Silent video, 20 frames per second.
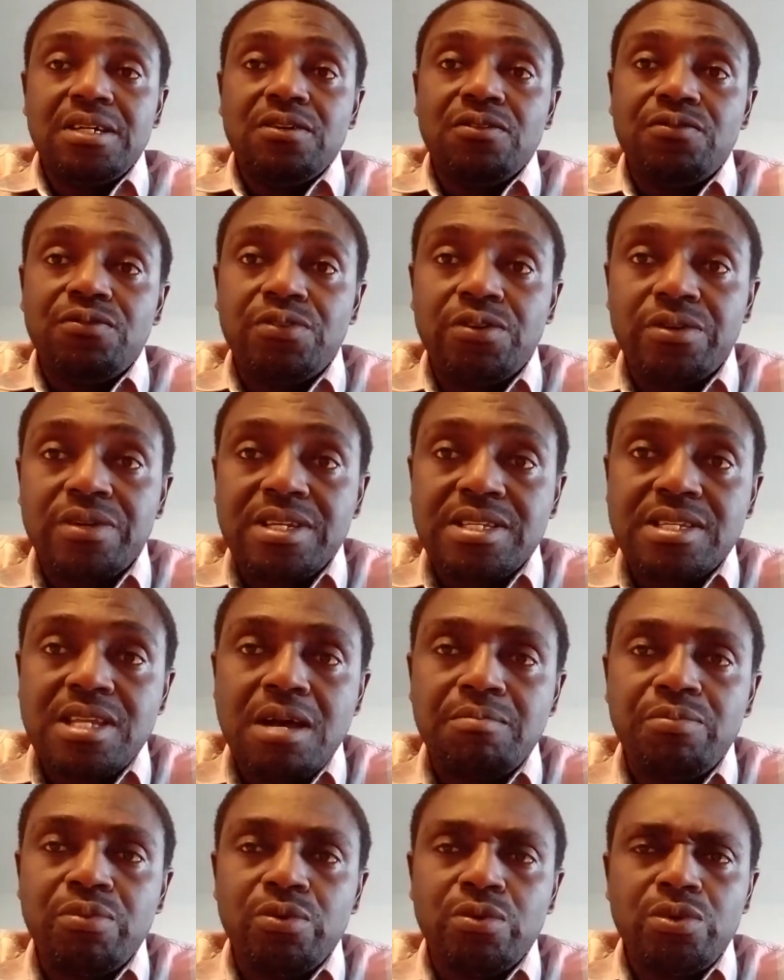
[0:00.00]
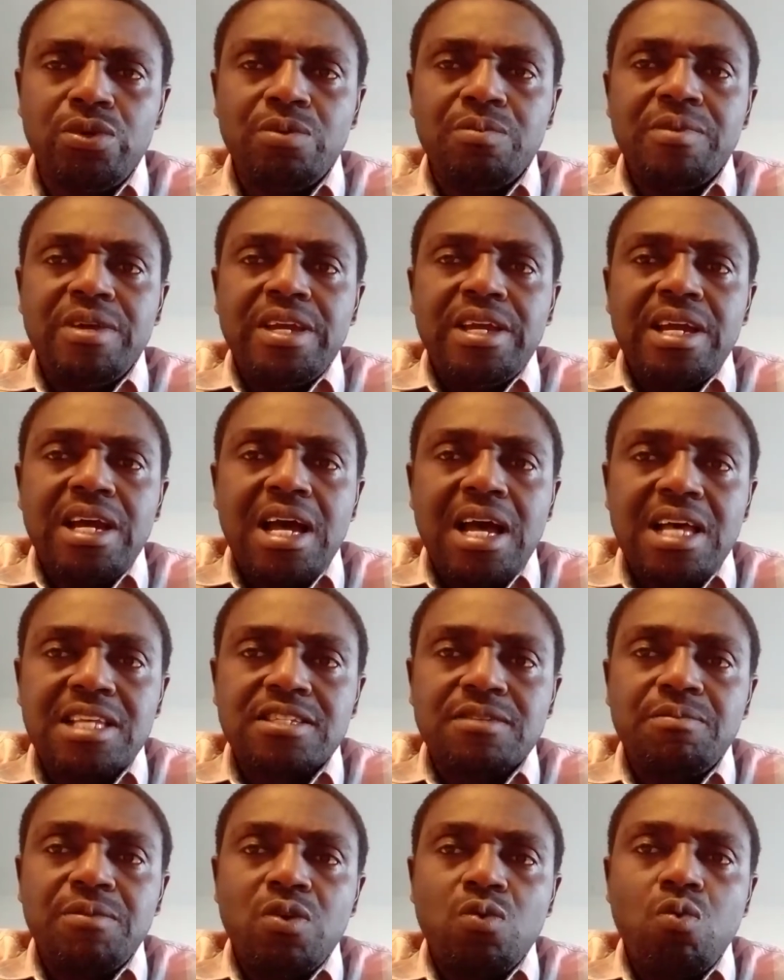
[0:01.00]
For example, you may
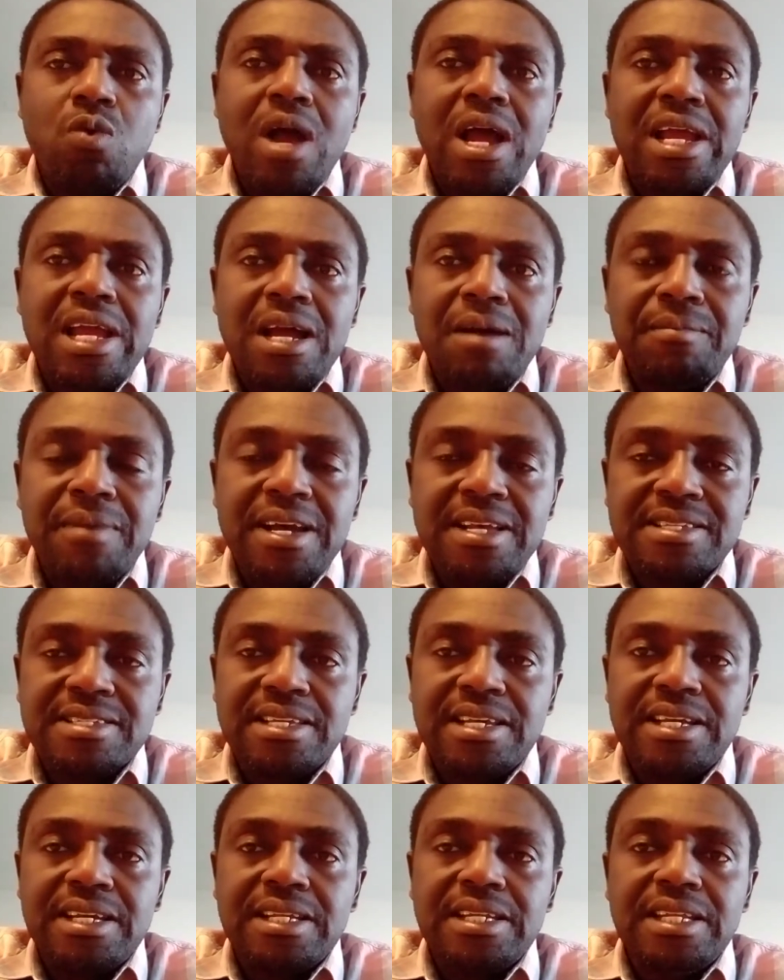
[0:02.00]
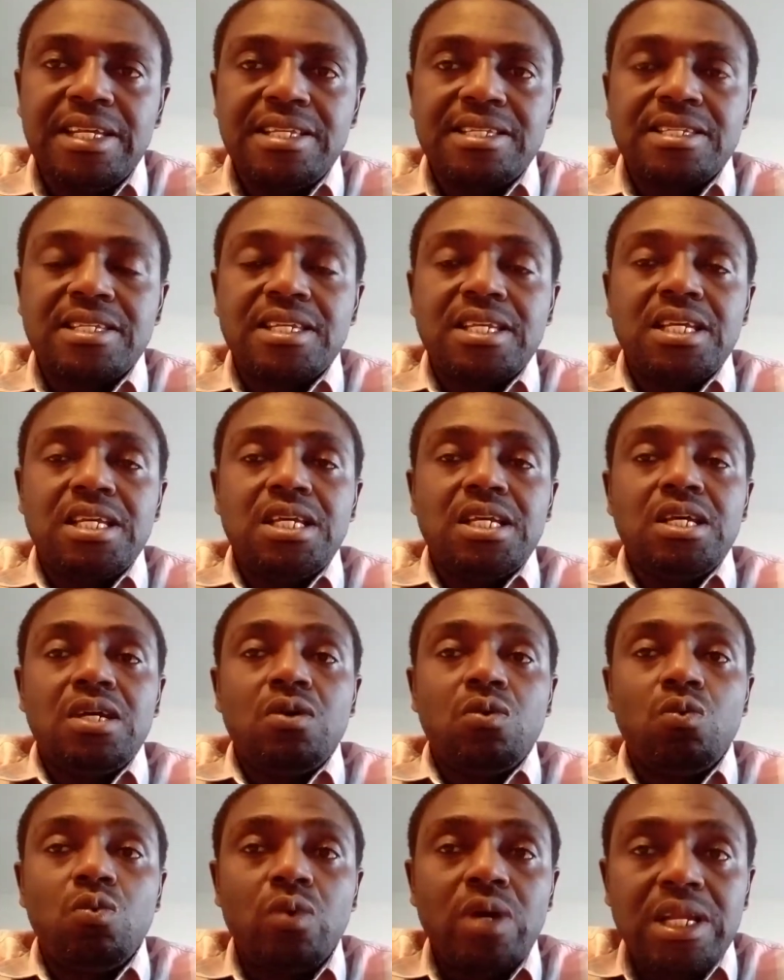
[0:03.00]
ask me, why am I saying this?
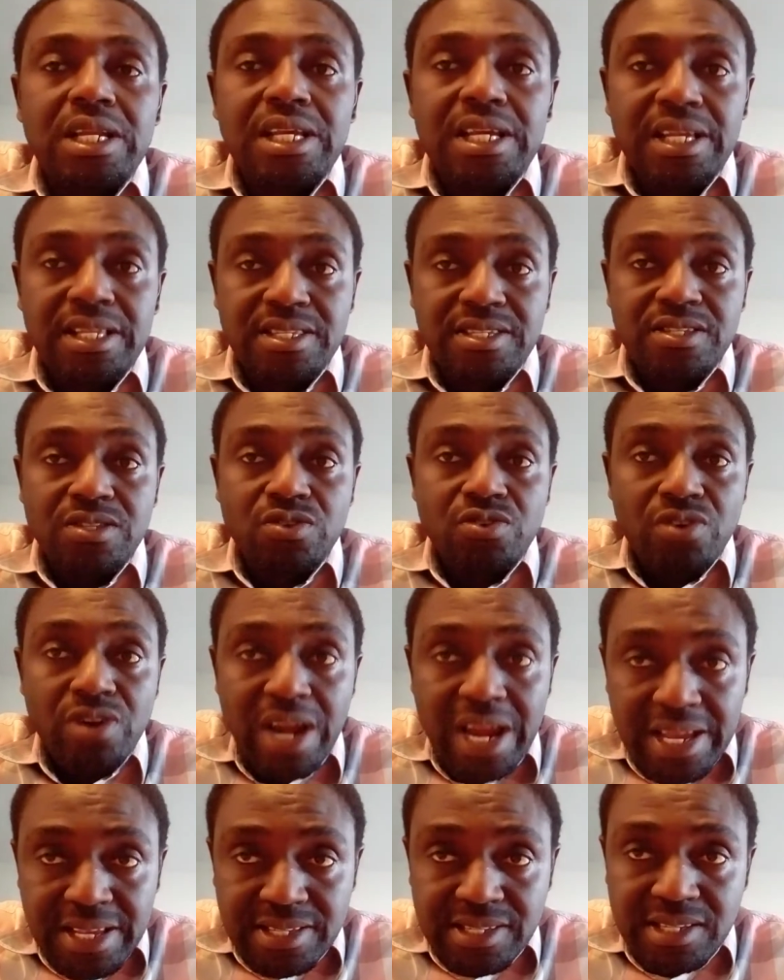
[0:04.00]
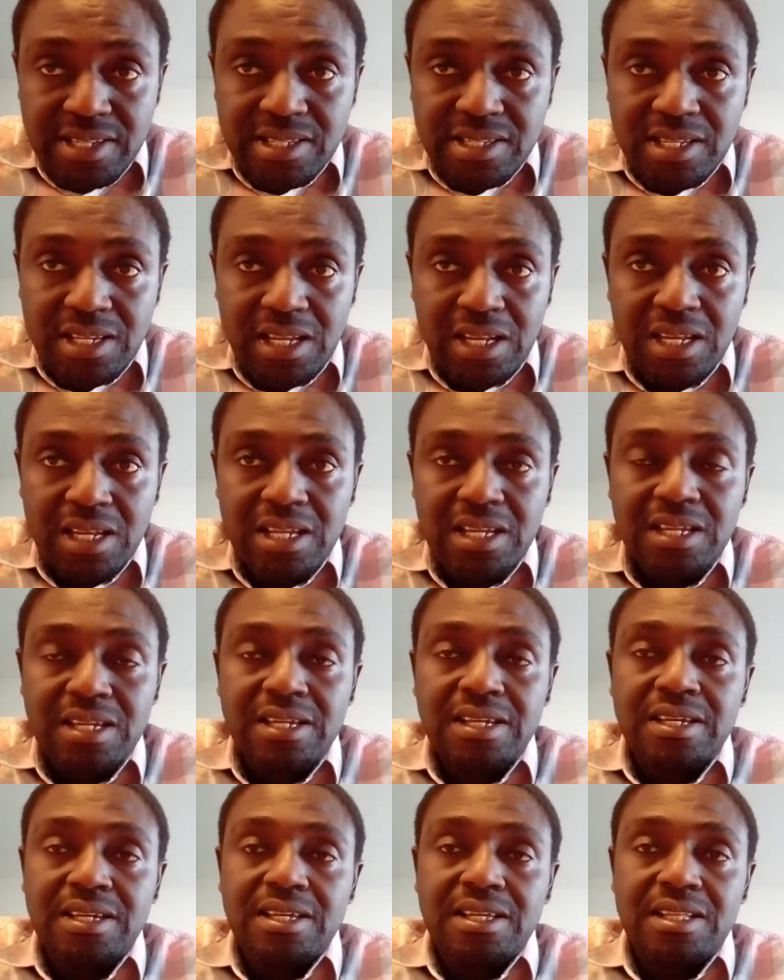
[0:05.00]
When it's dry season,
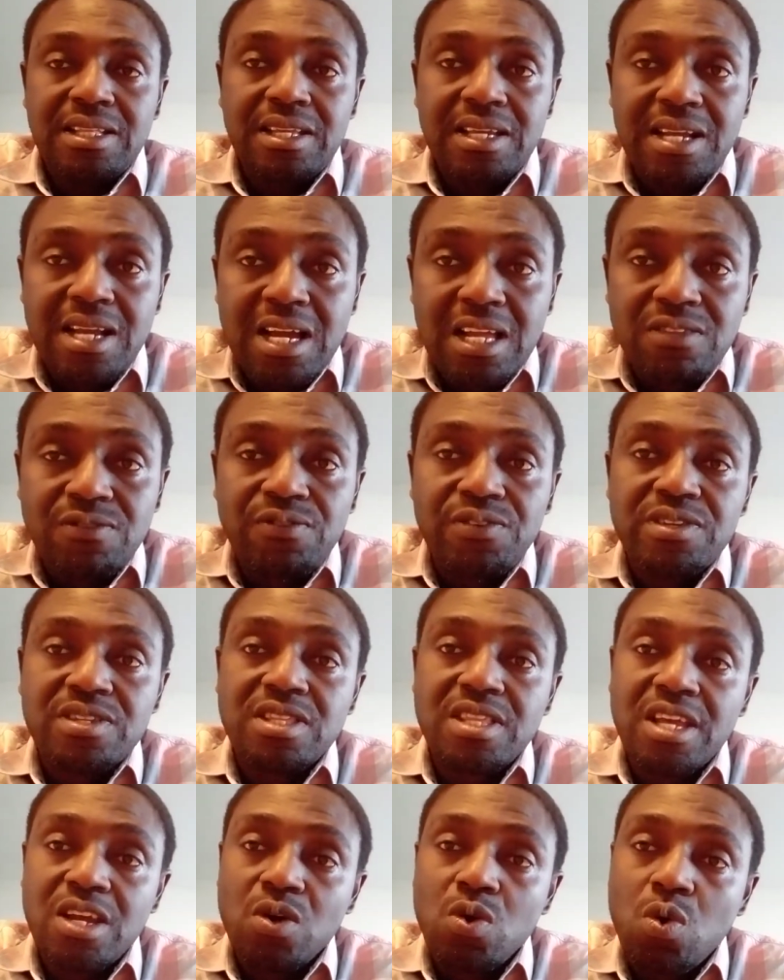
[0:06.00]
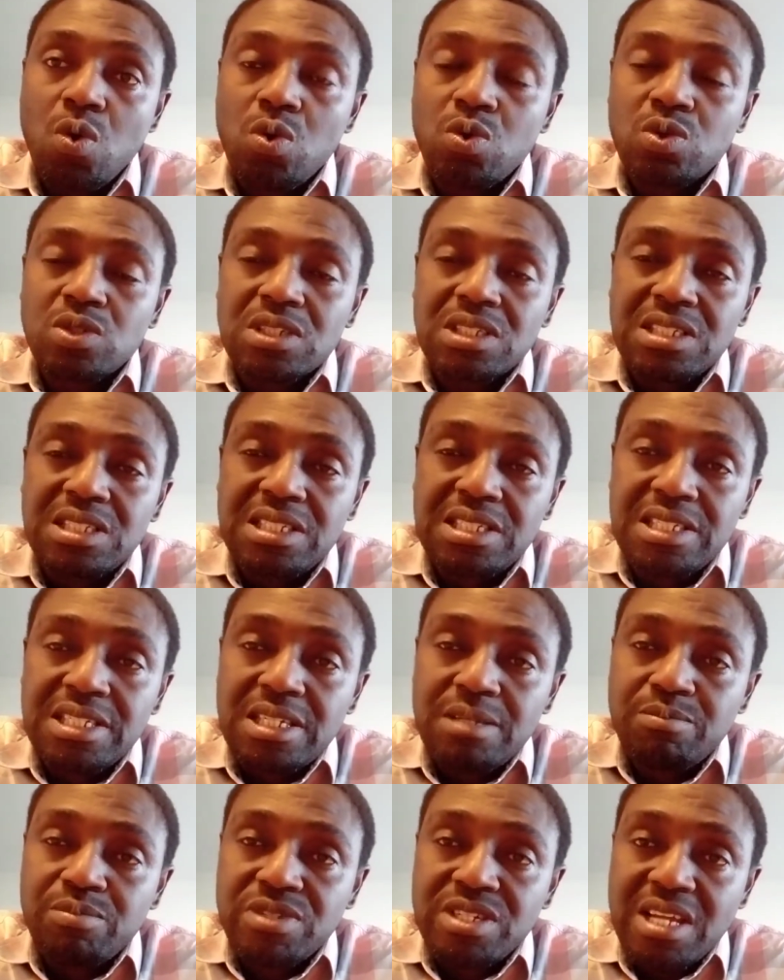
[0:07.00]
the catfish, they go
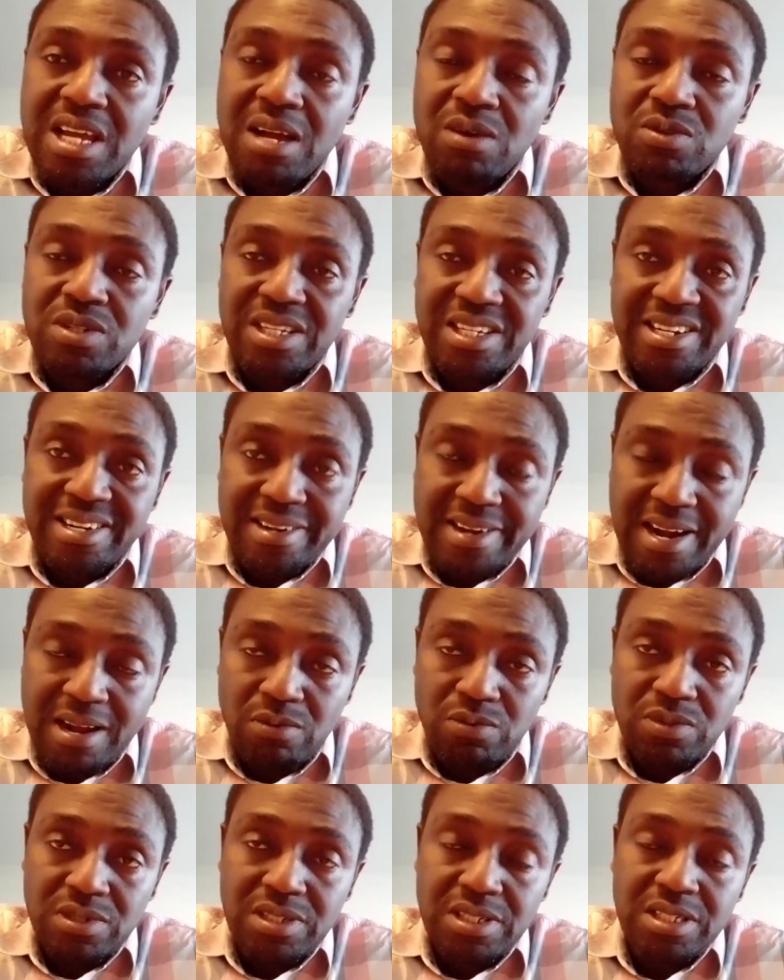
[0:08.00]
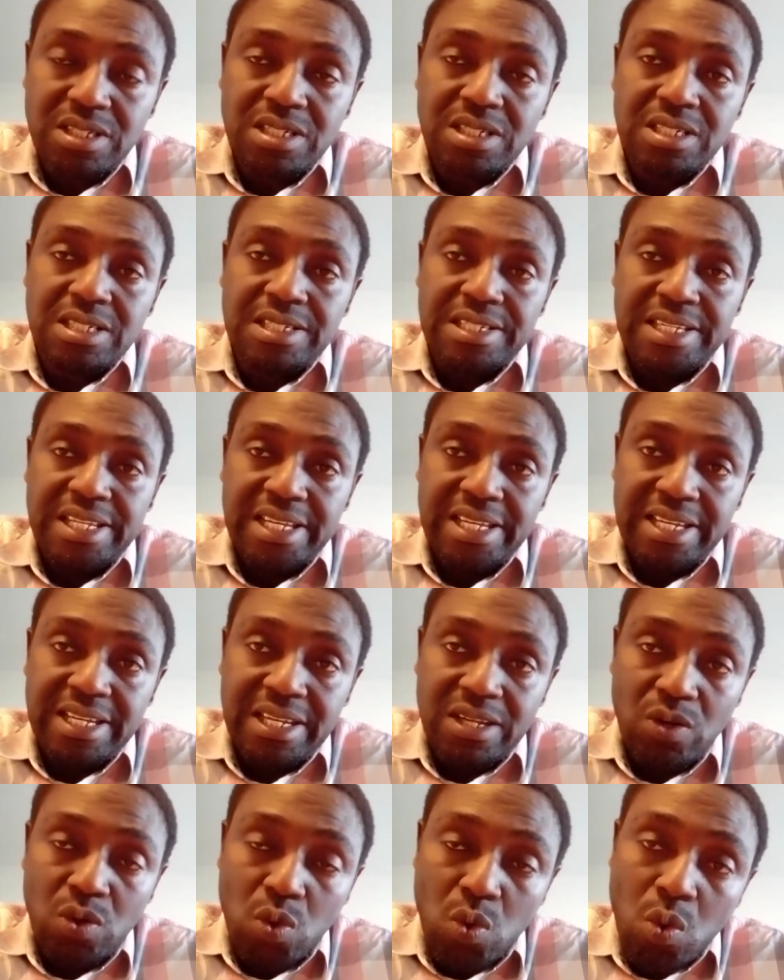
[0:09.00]
deep down the ground.
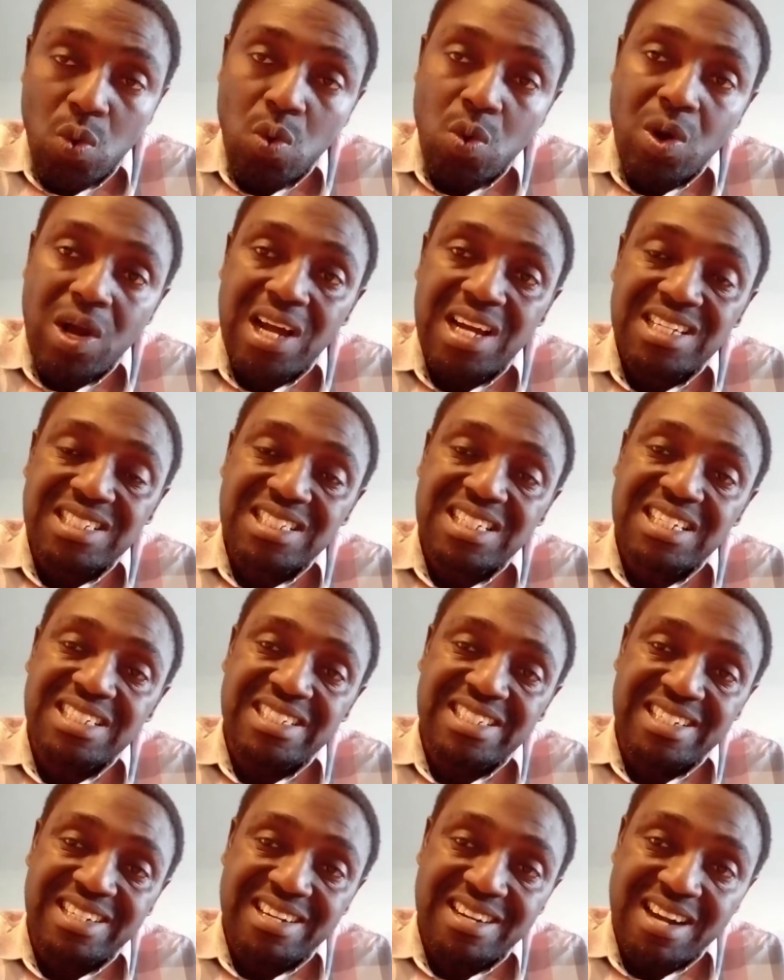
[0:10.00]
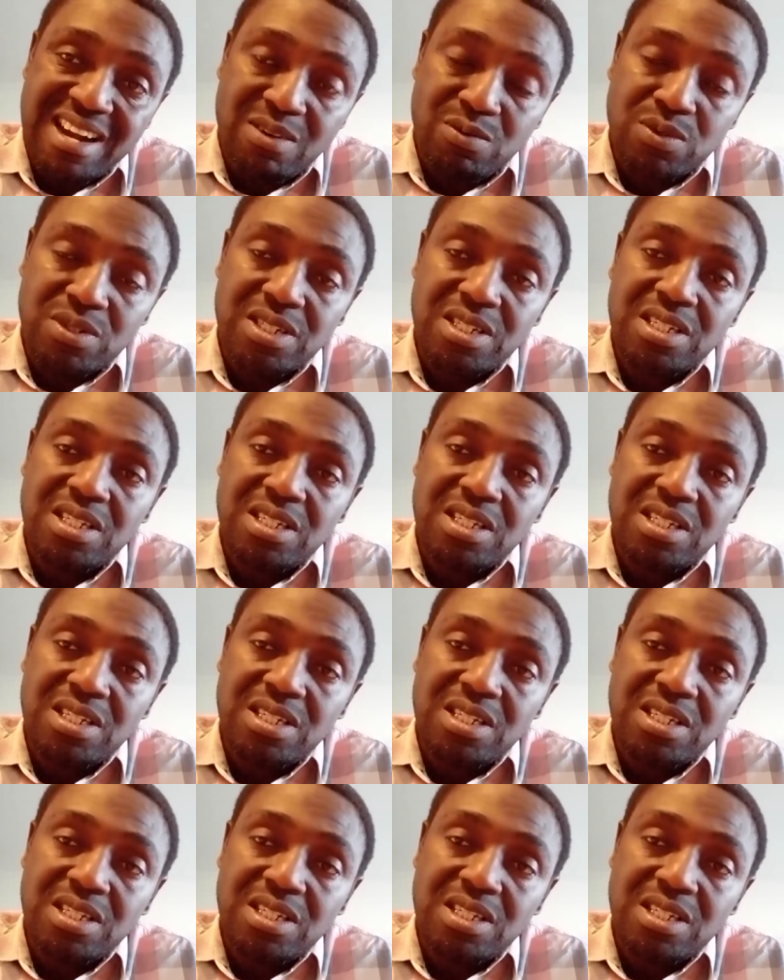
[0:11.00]
They go under the ground